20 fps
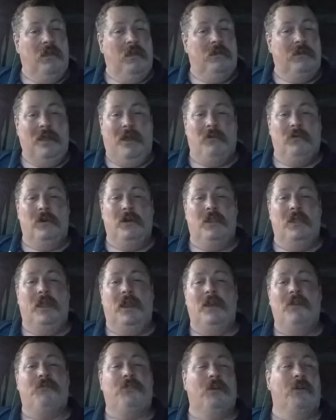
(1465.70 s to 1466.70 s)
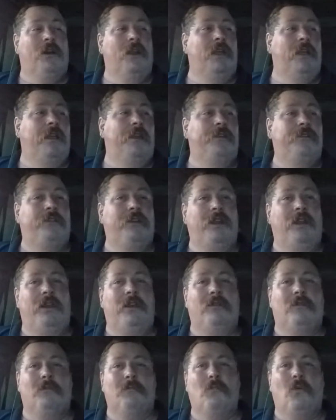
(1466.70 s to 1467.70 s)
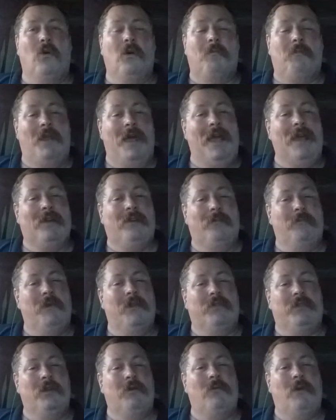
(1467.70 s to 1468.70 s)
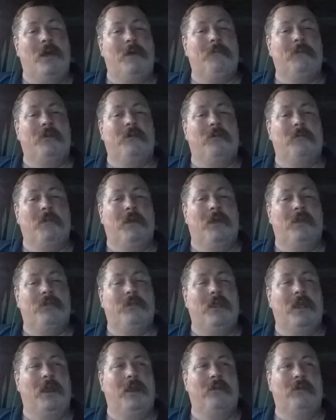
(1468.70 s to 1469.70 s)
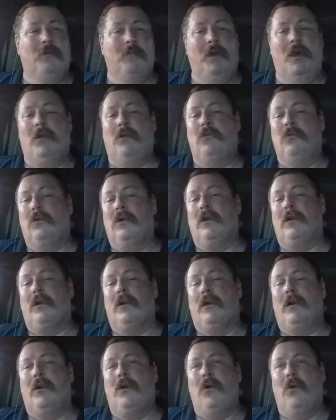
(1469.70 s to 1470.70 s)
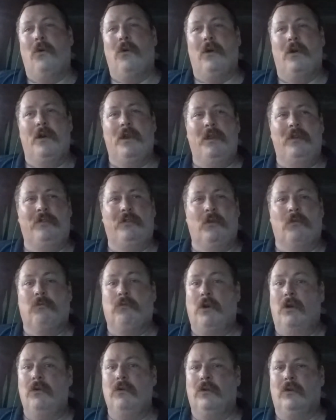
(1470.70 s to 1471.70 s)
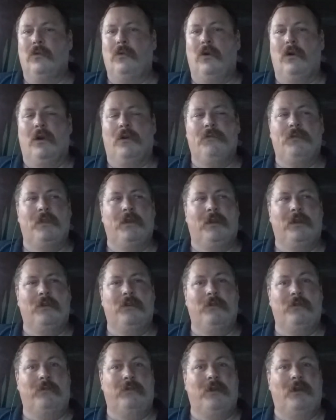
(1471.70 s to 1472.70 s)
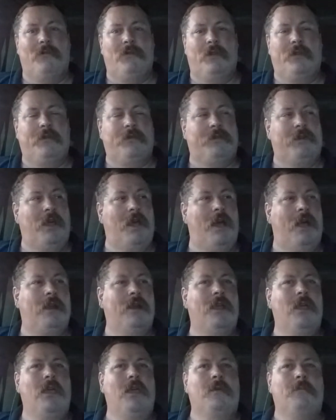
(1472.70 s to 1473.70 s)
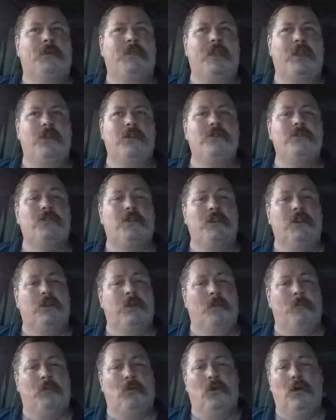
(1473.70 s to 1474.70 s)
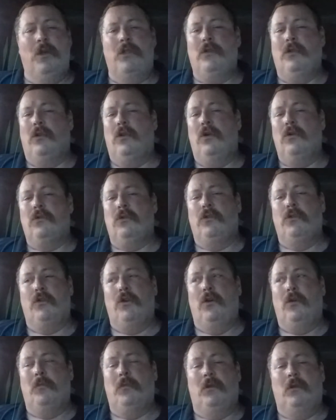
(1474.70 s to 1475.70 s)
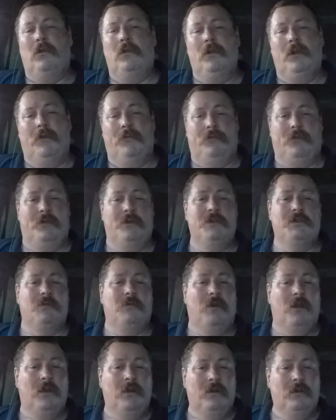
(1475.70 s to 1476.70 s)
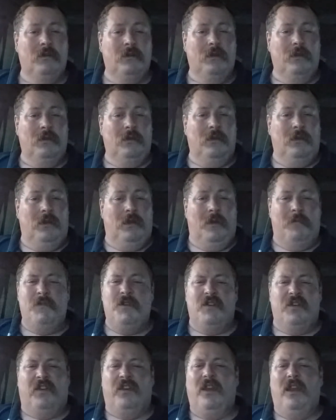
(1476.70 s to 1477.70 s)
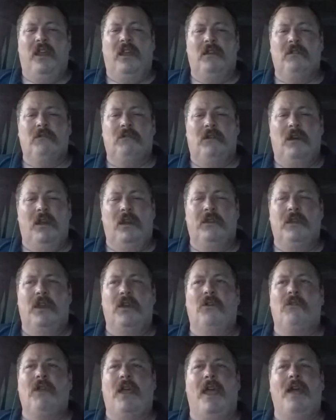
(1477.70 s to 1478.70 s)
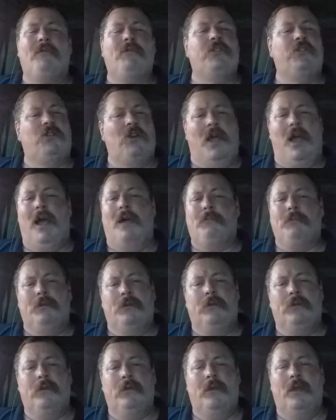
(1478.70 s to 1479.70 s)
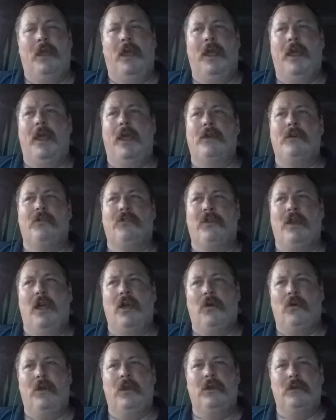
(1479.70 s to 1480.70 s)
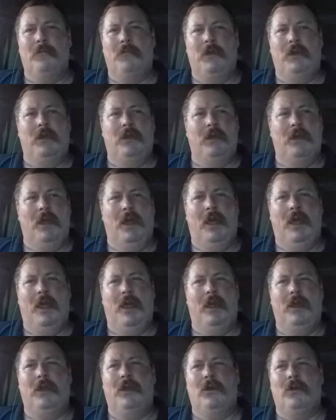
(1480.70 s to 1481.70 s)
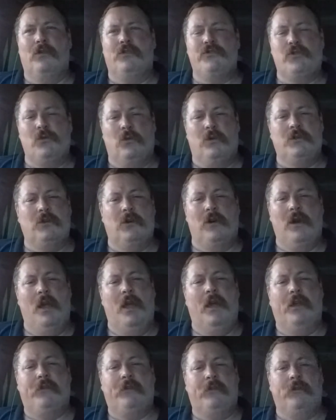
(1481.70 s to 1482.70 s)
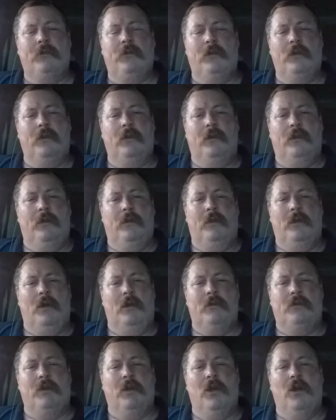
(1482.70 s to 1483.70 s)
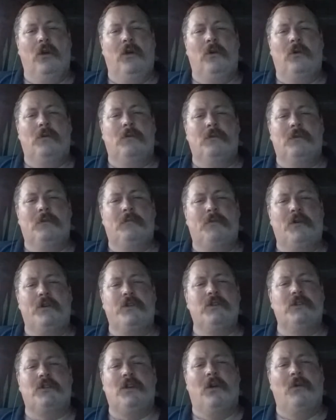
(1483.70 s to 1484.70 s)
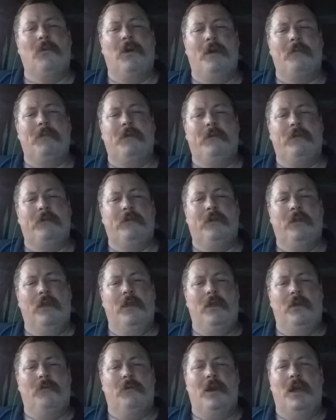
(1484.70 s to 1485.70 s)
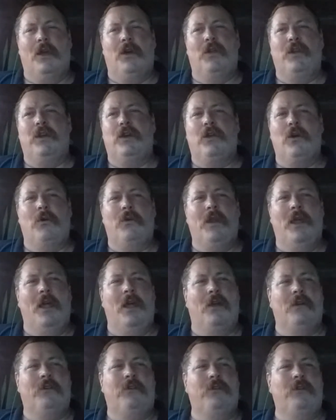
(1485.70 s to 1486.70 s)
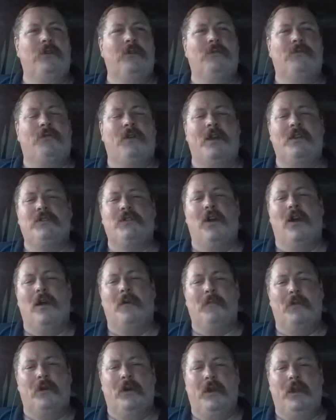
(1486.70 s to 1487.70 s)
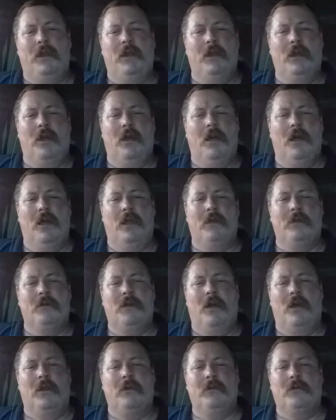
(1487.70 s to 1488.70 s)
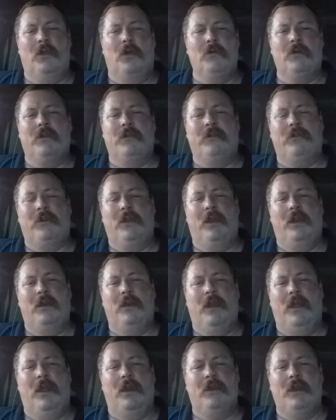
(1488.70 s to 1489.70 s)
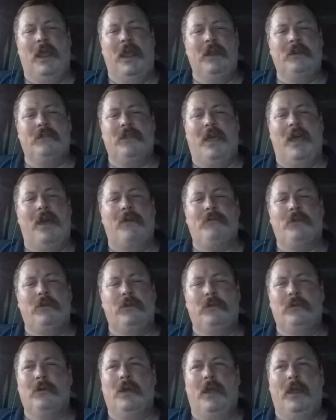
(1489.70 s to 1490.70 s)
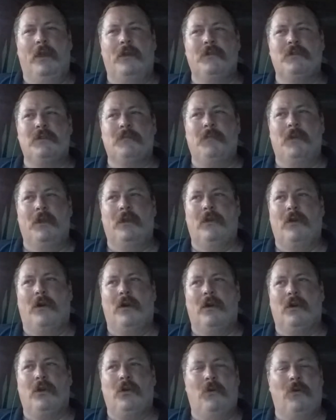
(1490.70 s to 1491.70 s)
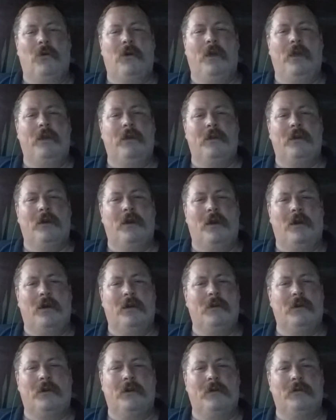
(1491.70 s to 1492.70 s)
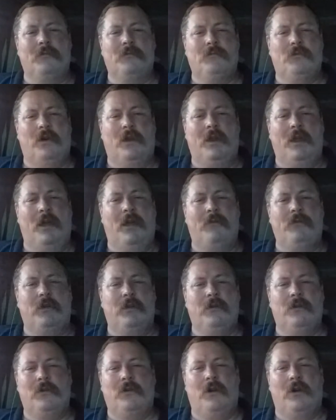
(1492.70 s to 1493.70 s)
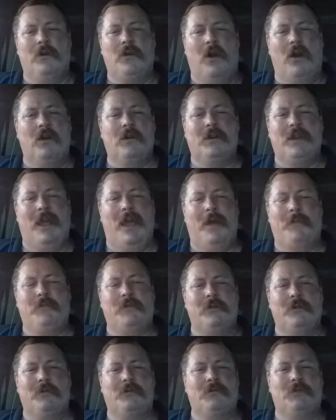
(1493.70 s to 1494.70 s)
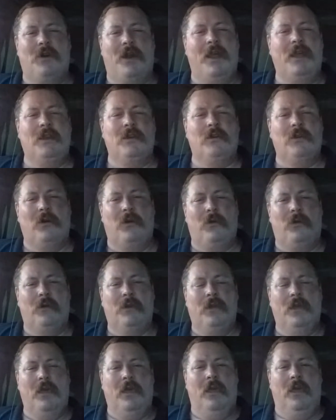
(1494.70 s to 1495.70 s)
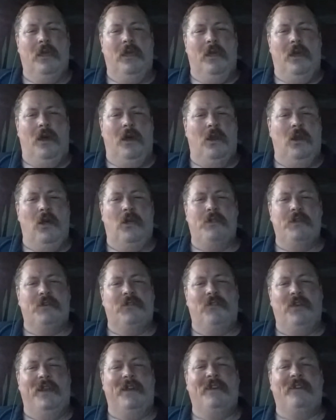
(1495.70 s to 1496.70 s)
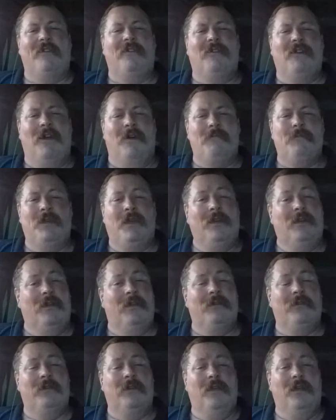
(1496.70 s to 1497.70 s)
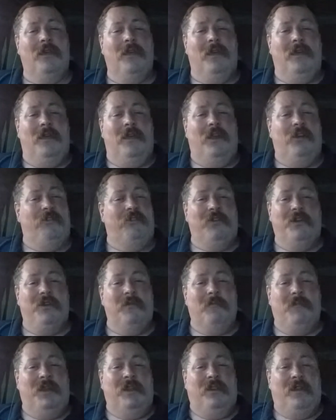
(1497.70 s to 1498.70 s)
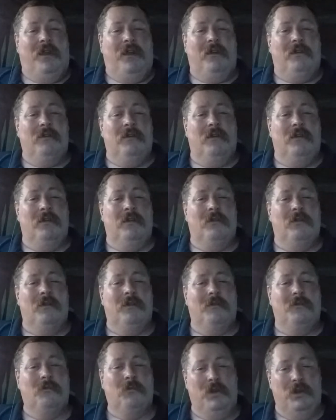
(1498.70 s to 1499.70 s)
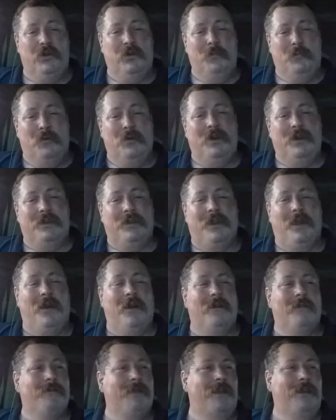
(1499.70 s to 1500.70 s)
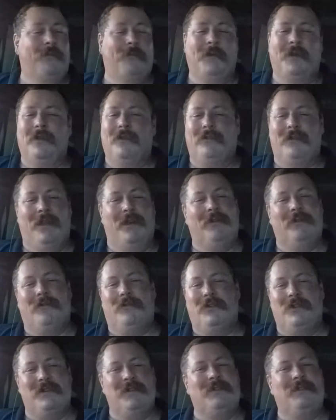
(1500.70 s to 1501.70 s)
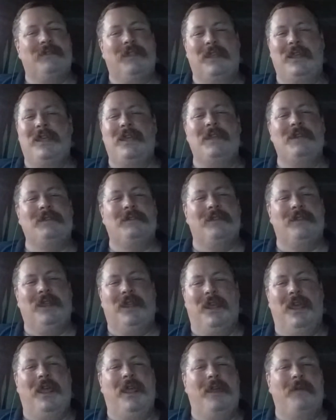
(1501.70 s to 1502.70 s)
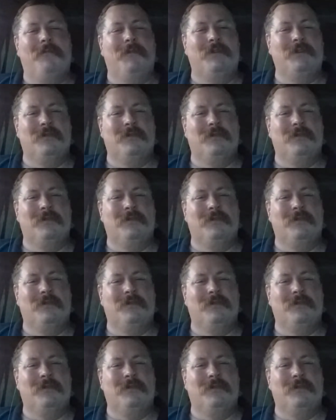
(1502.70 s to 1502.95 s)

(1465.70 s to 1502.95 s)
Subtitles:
Not really, and if there is, he's more blacksmith than weaponsmith. He's a metal worker, or he's a rogue dwarf that can do stuff on the side, but they're usually in the employ of the local noble, if there is one. I'm just saying, right? They don't have a shop. And there's not going to be a, Swords Are Us to go purchase our weapons. We're not going to go down to Fred's Armory on Locust and 8th Avenue and spend our coin and our hard-earned what have you and our hard-captured dragon gold on all this fancy stuff, because it shouldn't be there. We do put it there. That's because that's just the ease of the game.